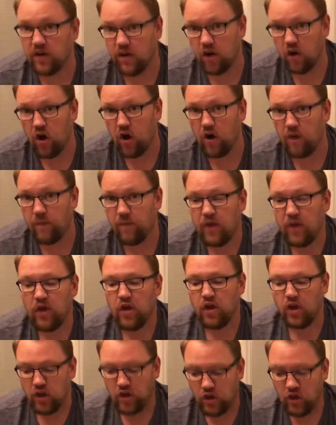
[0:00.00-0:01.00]
at all,
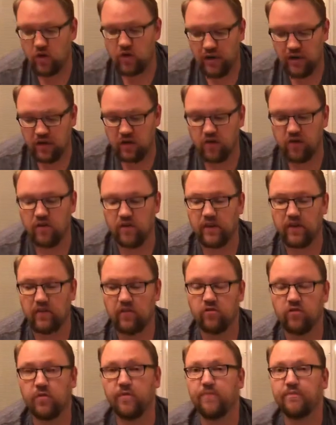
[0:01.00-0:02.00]
you can do
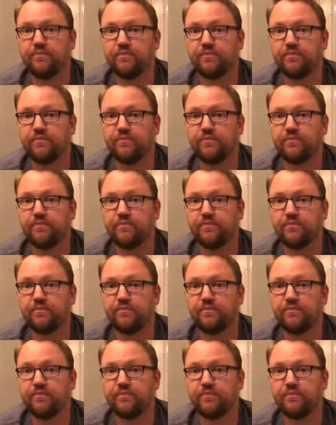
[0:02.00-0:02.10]
this.